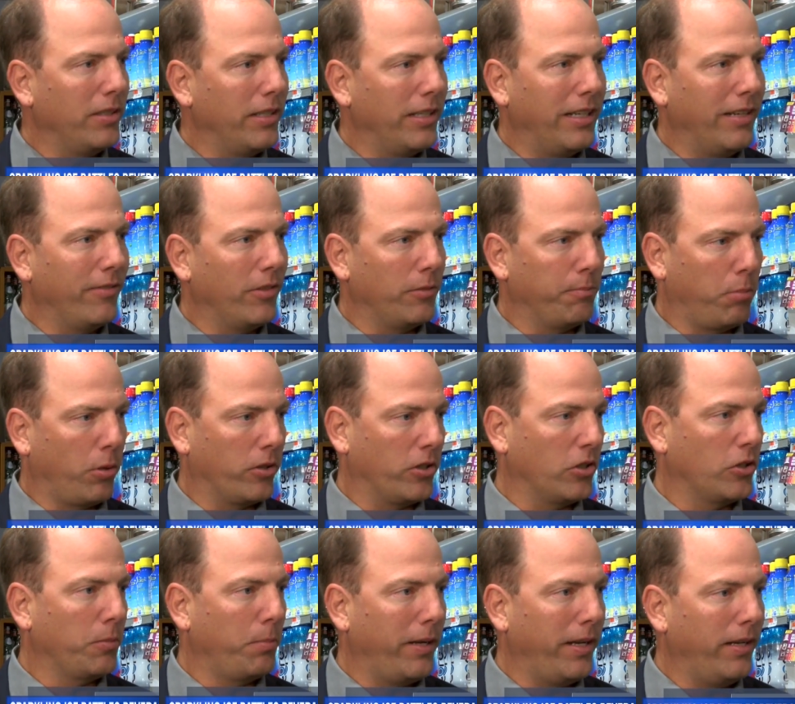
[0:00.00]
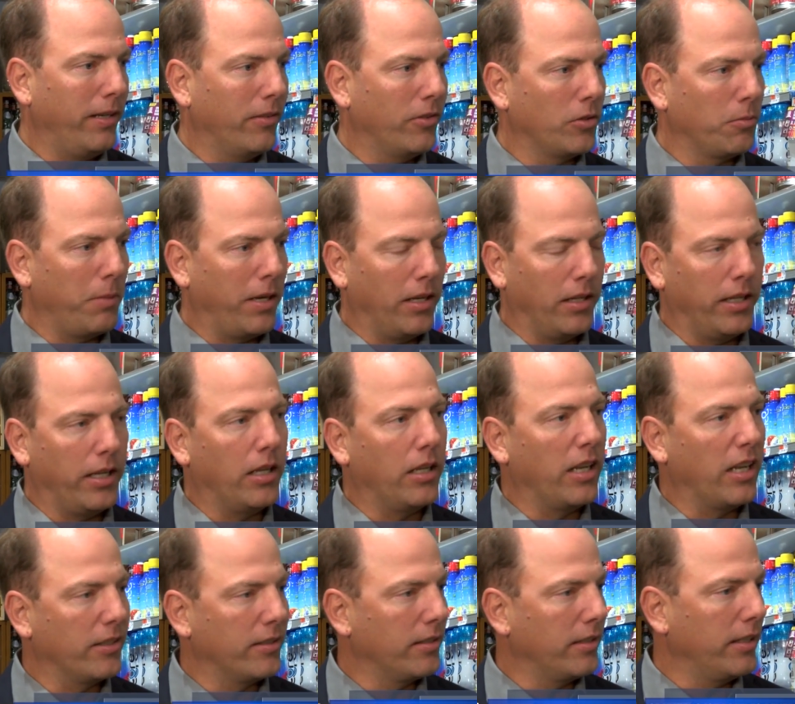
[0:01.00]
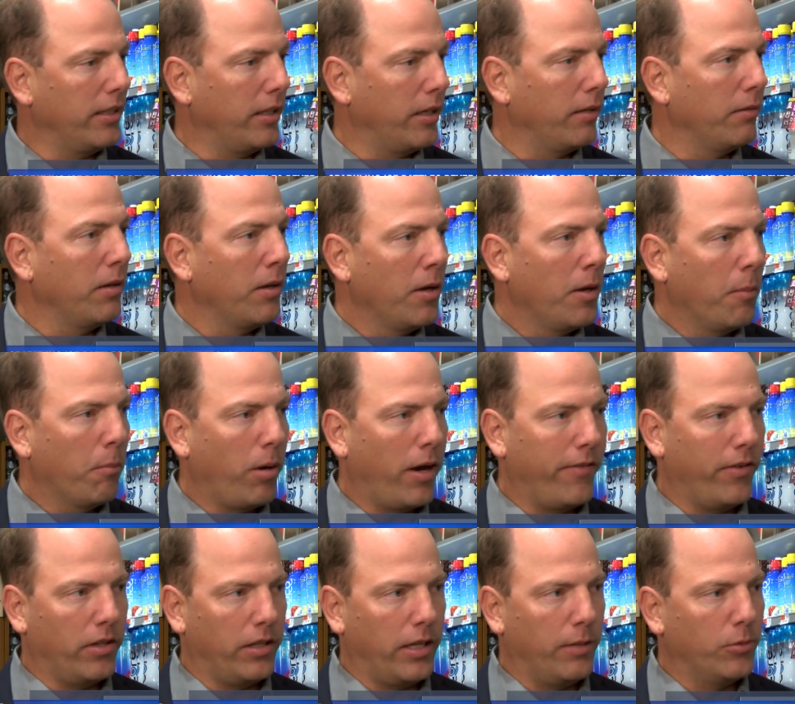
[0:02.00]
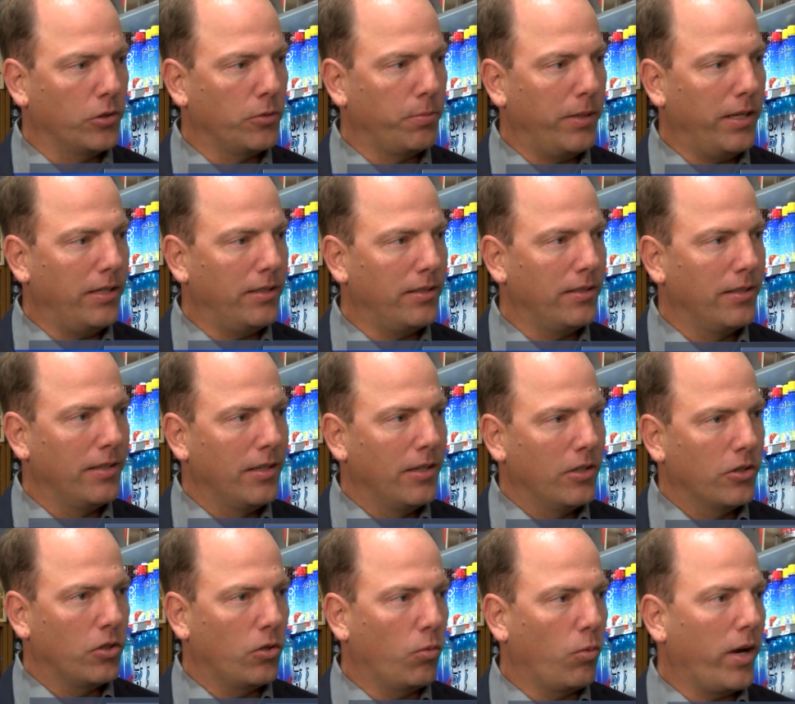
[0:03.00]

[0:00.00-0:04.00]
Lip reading: didn't even participate. It was mainly in Nestle and private label space. So